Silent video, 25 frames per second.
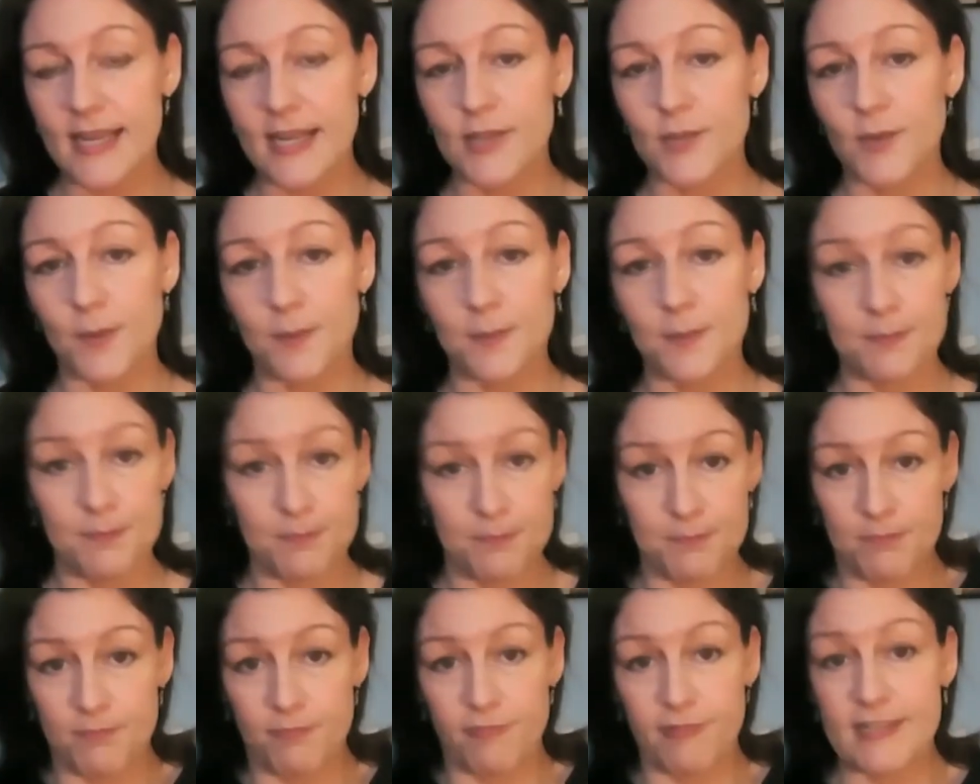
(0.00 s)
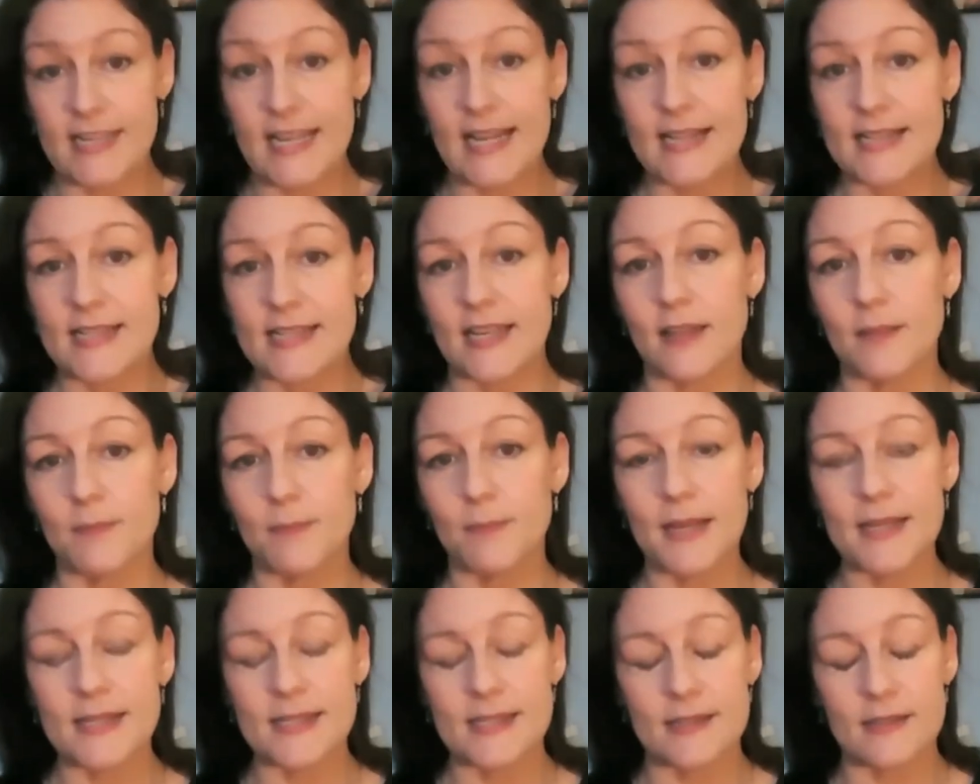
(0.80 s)
How do I protect it,
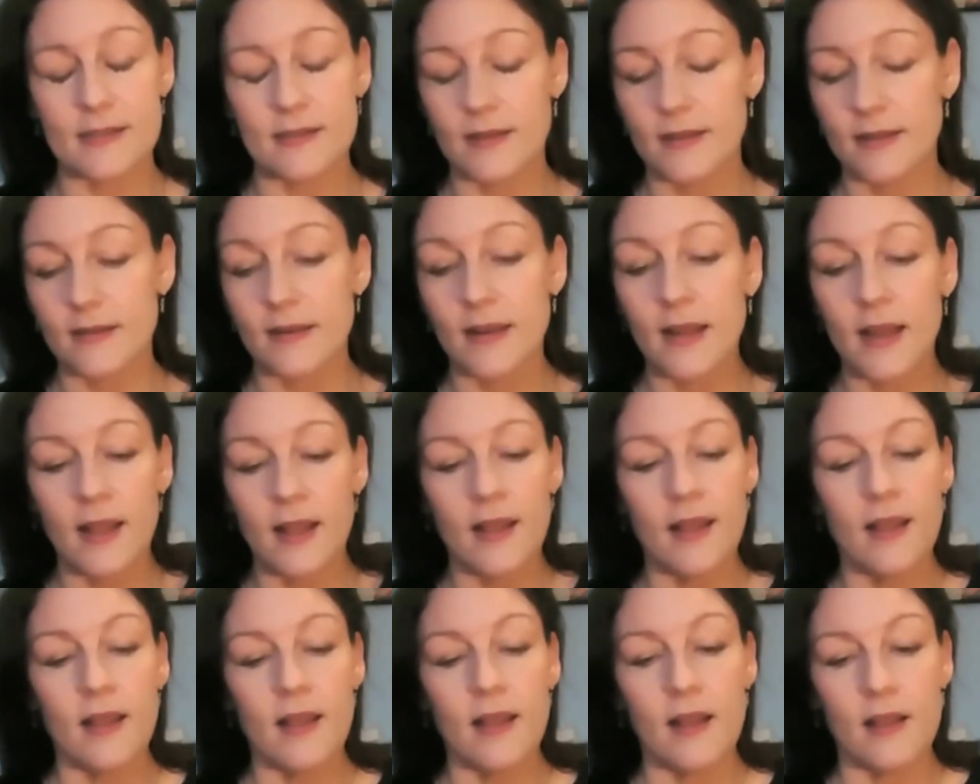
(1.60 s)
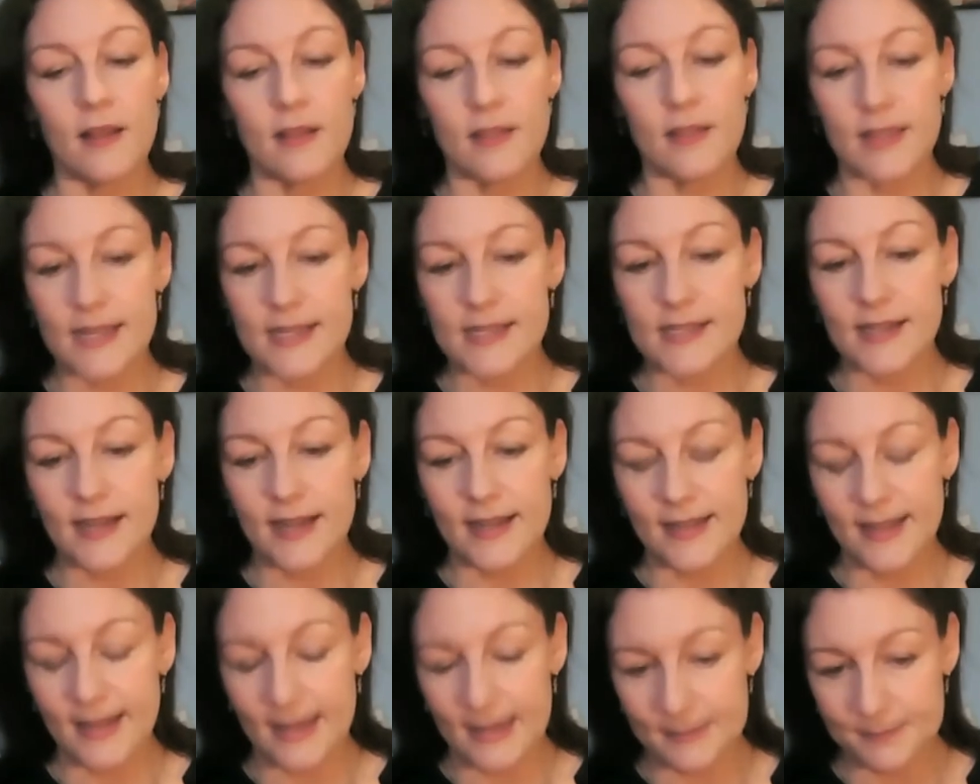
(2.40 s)
patent, and things
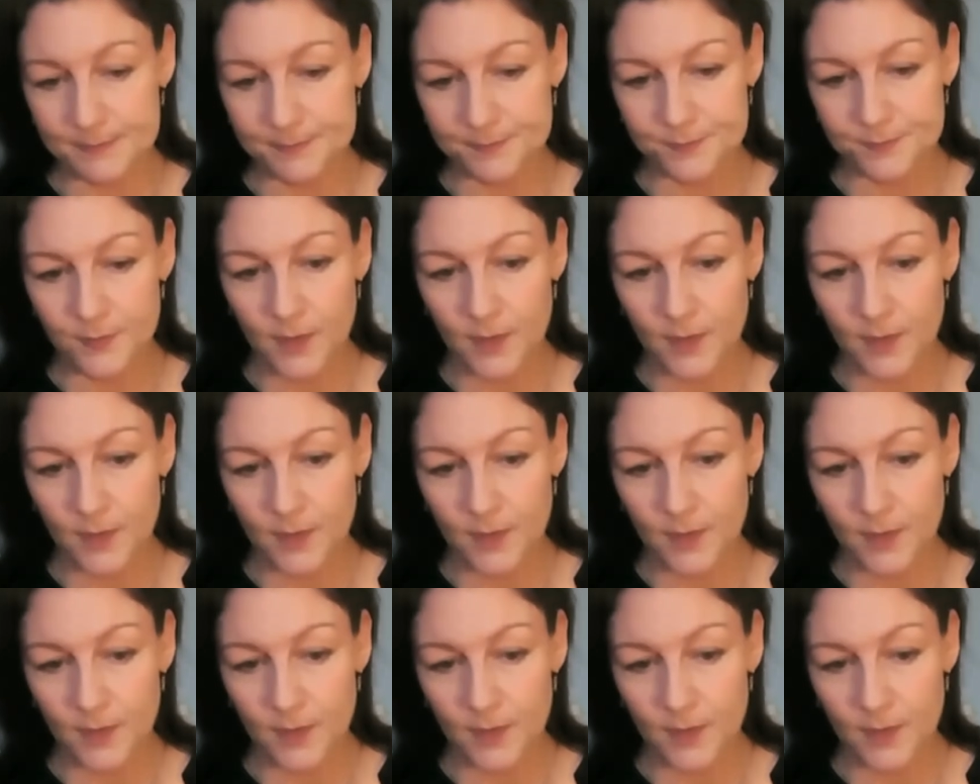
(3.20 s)
like that?